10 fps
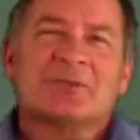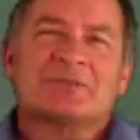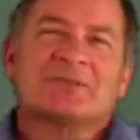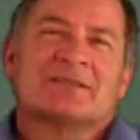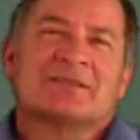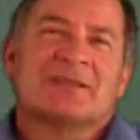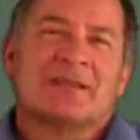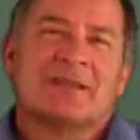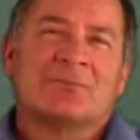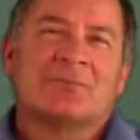your rest
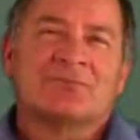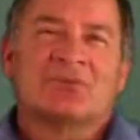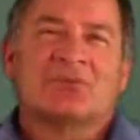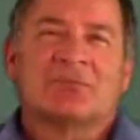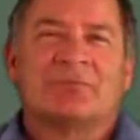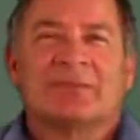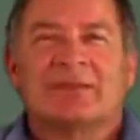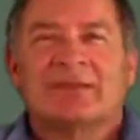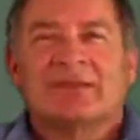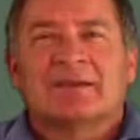hand position.
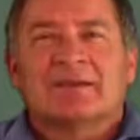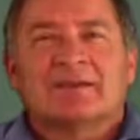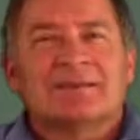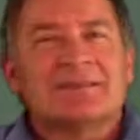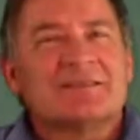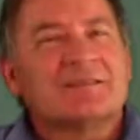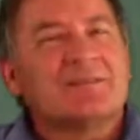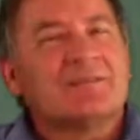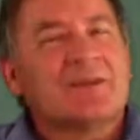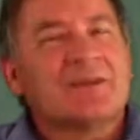This is
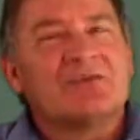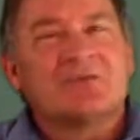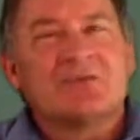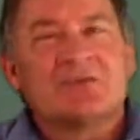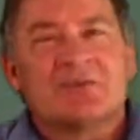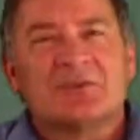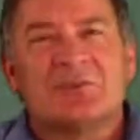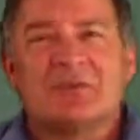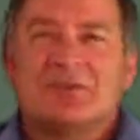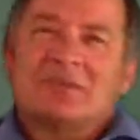an advantage of using the
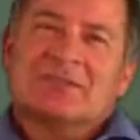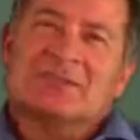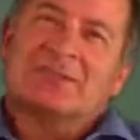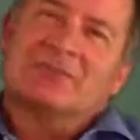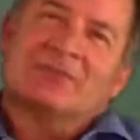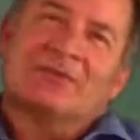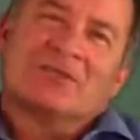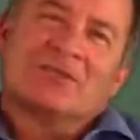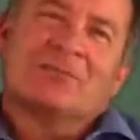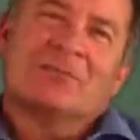booth. You just kind of
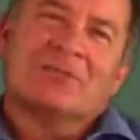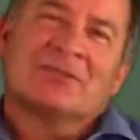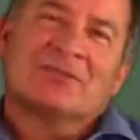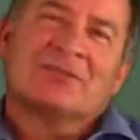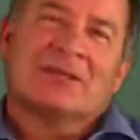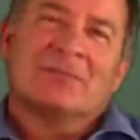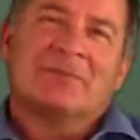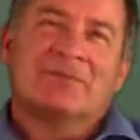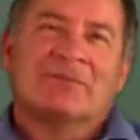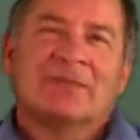rest your arms on the
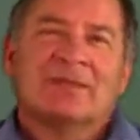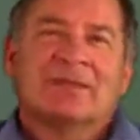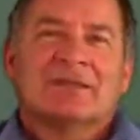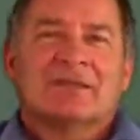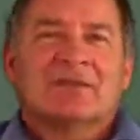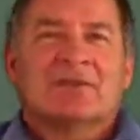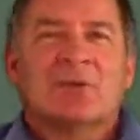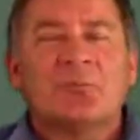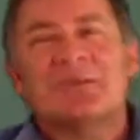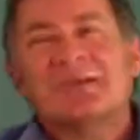top.
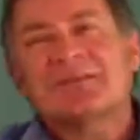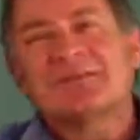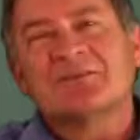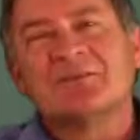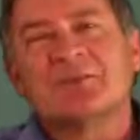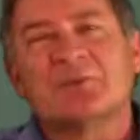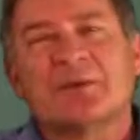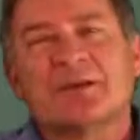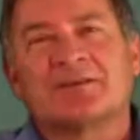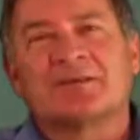Open hands is a good
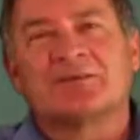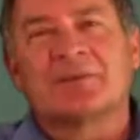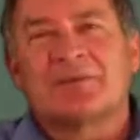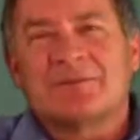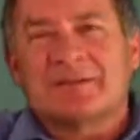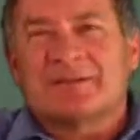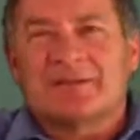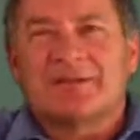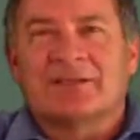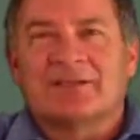practice rather than
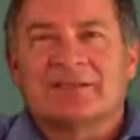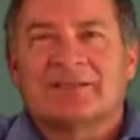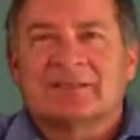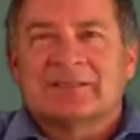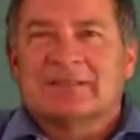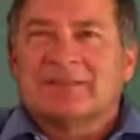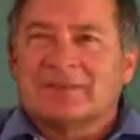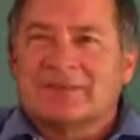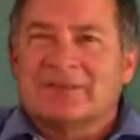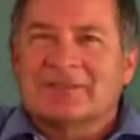clenched,
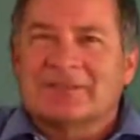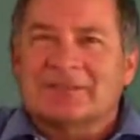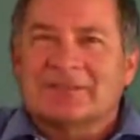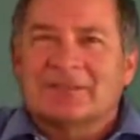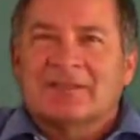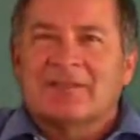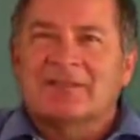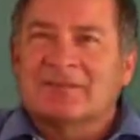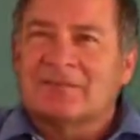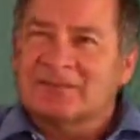or this.
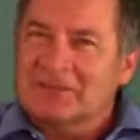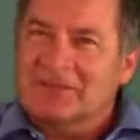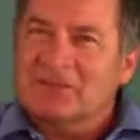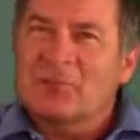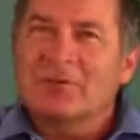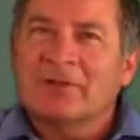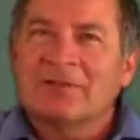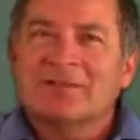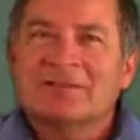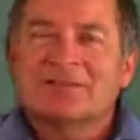Something more
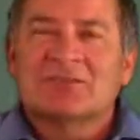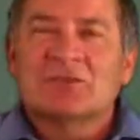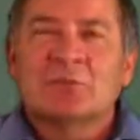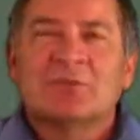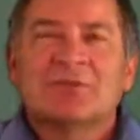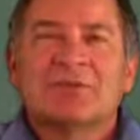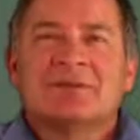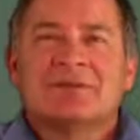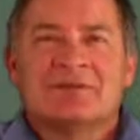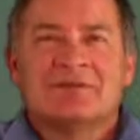like this that's open
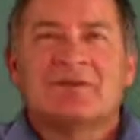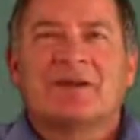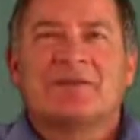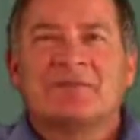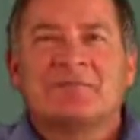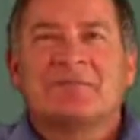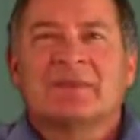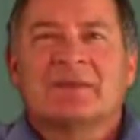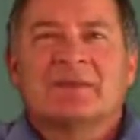and inviting.